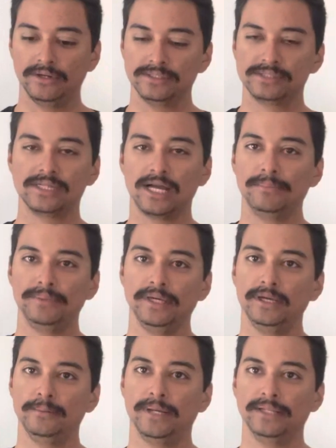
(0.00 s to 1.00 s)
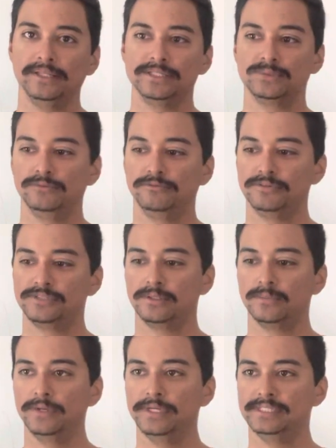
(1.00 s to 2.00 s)
stop thinking about this one for
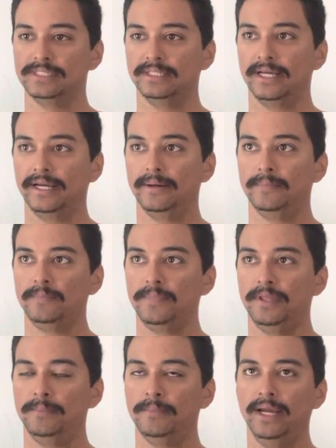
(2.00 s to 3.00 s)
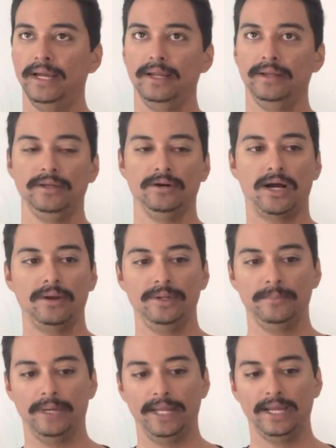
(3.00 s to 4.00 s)
some reason. Like in my
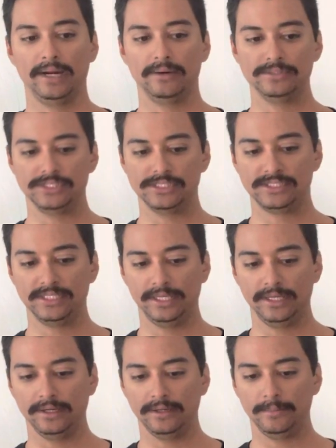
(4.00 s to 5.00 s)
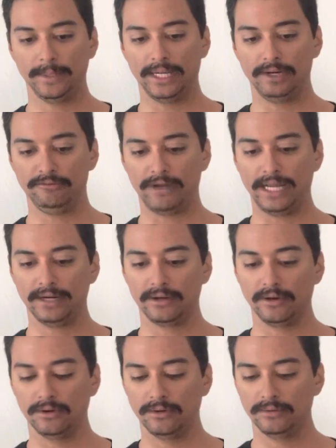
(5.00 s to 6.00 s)
head, I was just thinking, man, if I had to
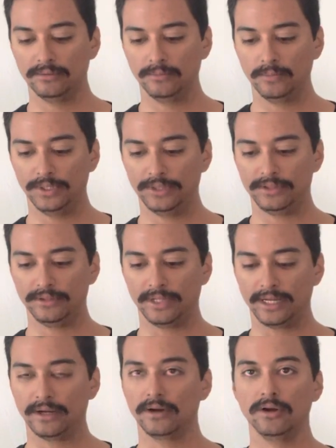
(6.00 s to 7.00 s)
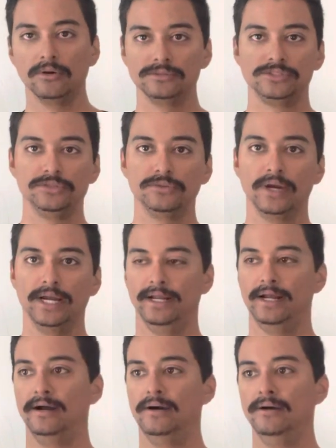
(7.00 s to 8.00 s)
go with like a go-to right
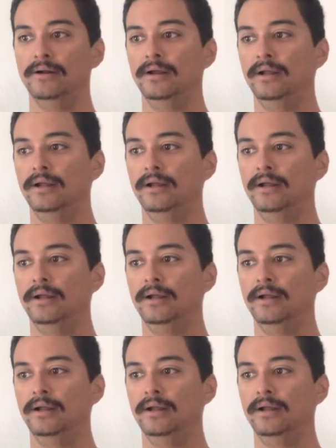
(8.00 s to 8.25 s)
now.